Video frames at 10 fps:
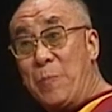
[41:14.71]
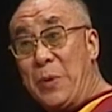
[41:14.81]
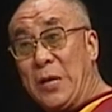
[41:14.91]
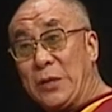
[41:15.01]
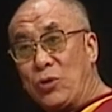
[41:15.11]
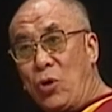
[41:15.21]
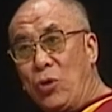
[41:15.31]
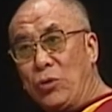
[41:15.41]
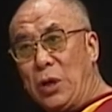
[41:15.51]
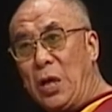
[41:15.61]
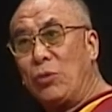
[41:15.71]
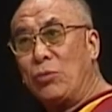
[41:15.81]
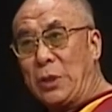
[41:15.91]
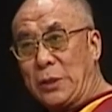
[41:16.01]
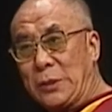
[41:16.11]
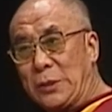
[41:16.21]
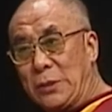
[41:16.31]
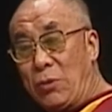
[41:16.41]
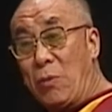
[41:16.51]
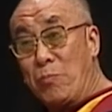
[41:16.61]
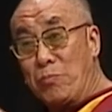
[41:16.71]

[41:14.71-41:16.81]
based on ignorance or